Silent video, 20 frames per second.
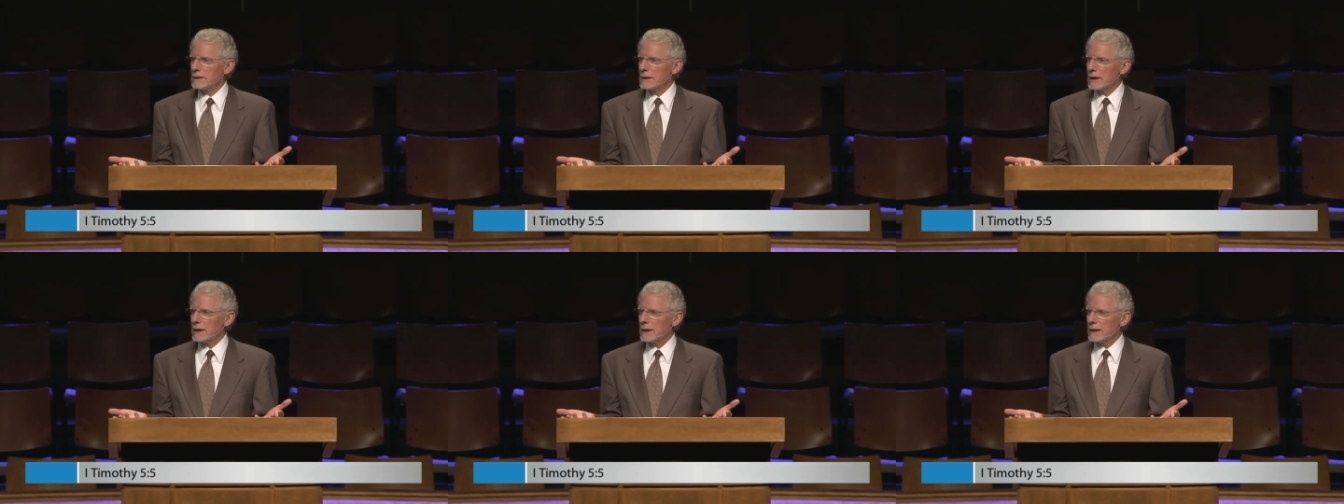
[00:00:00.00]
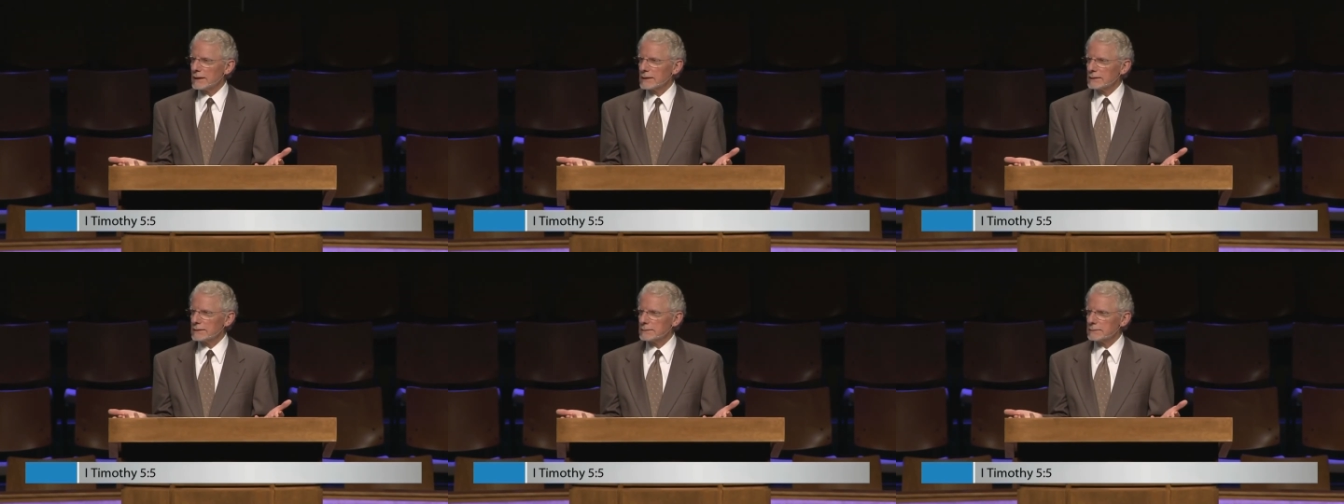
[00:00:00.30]
Uh,
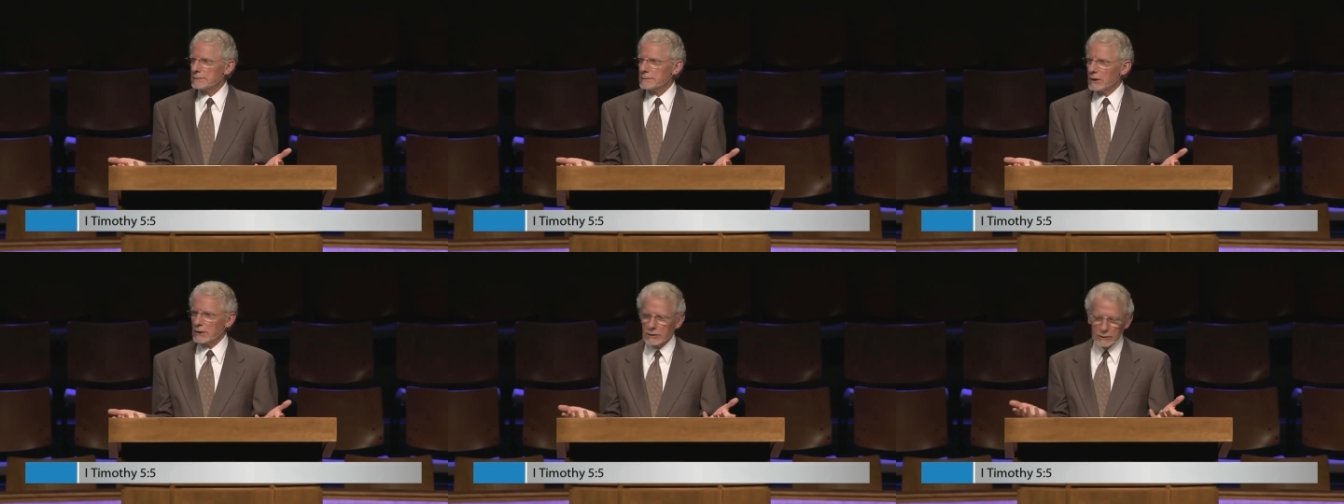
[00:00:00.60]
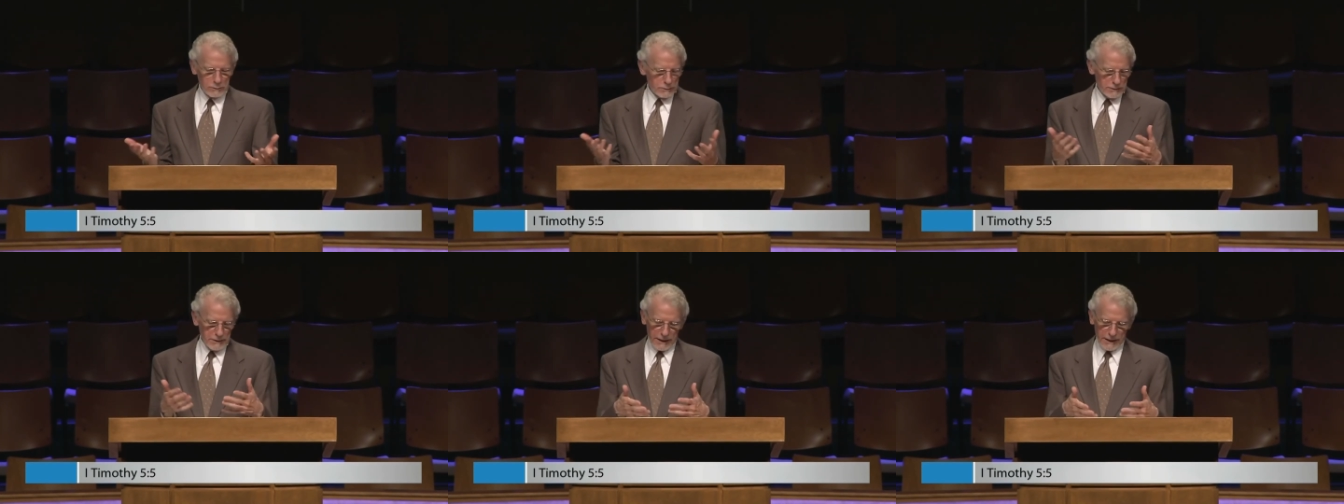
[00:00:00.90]

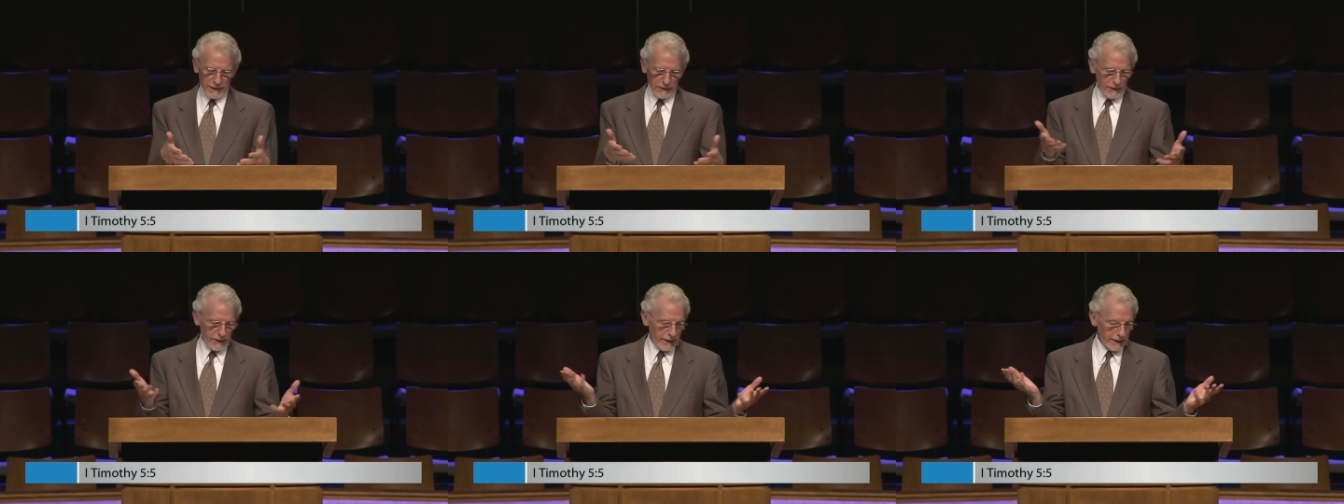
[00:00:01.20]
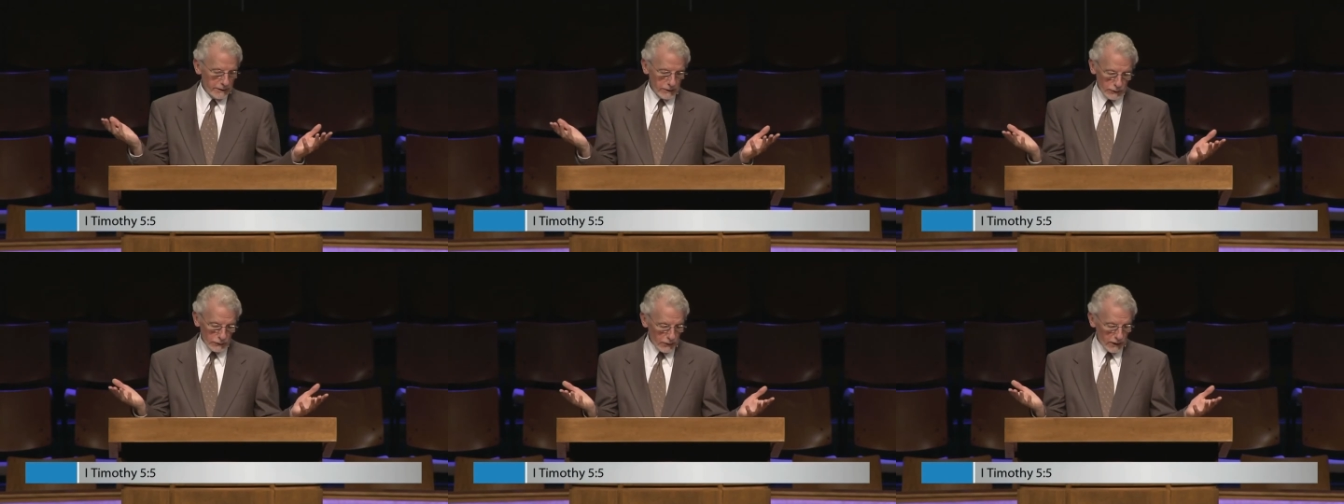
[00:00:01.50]
no
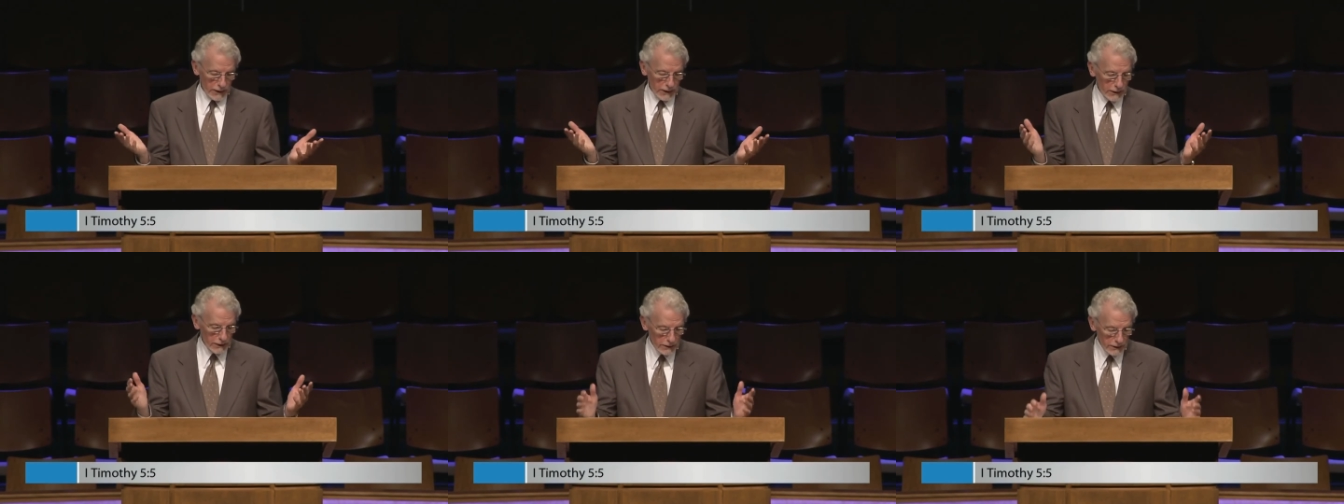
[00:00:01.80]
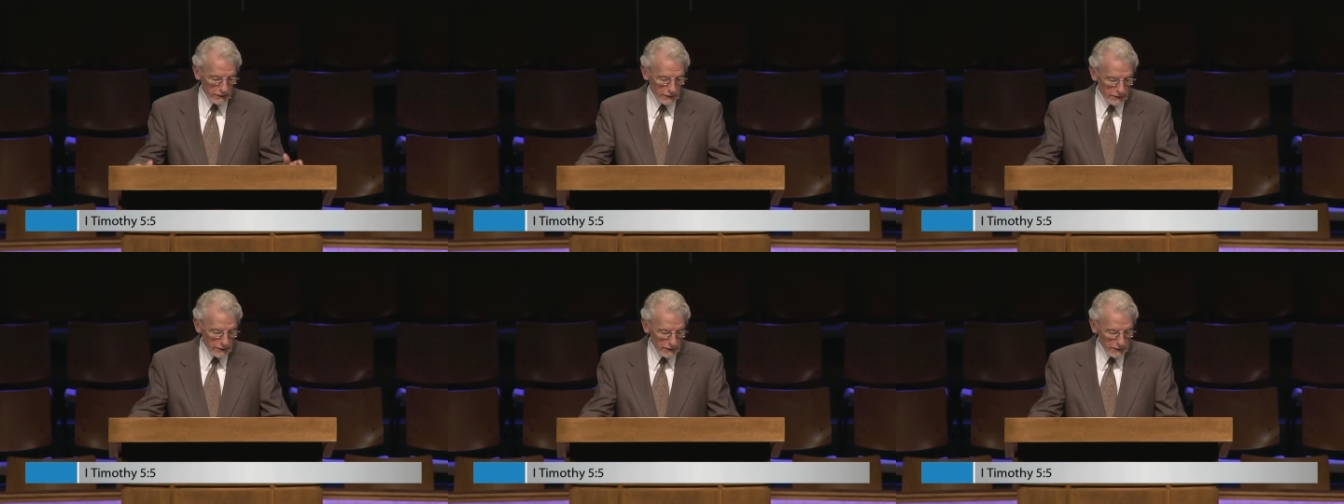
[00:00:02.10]
details
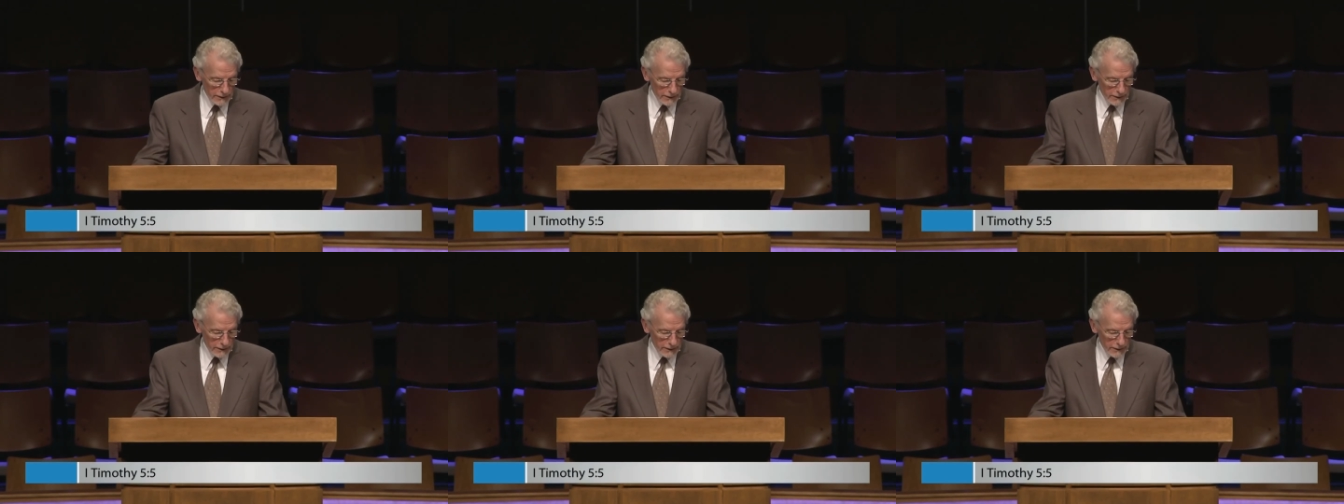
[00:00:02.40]
here.